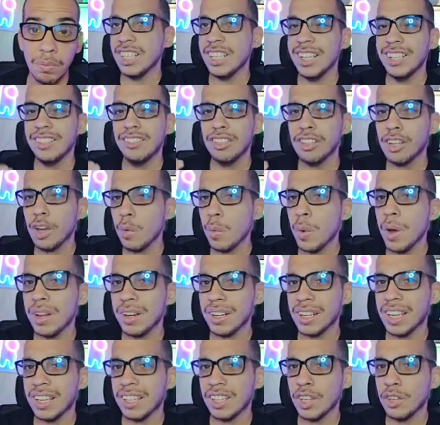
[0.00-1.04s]
It, it took a while
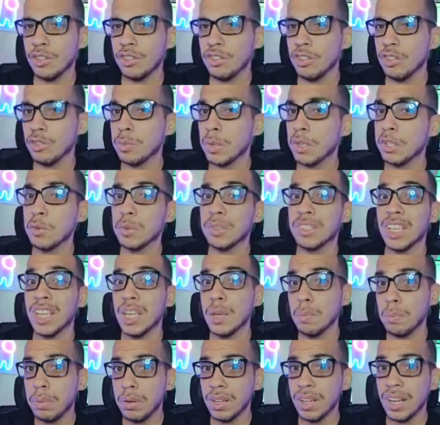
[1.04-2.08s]
to get used to, especially with the
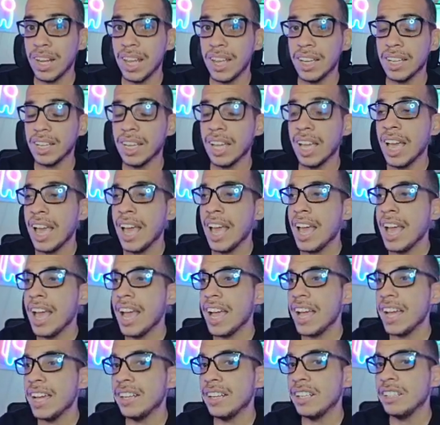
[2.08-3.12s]
input lag.
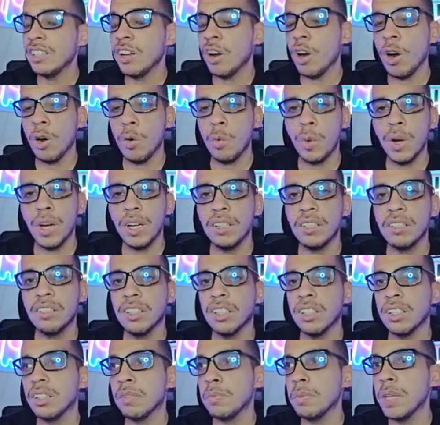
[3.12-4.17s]
And there are ways
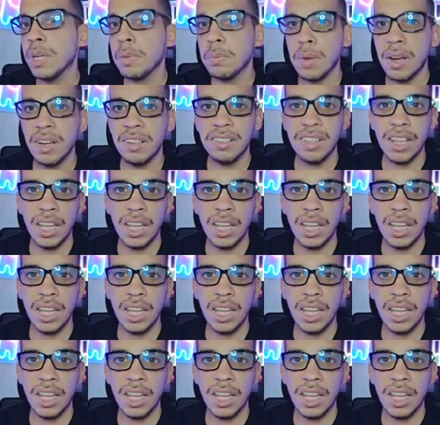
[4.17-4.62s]
to minimize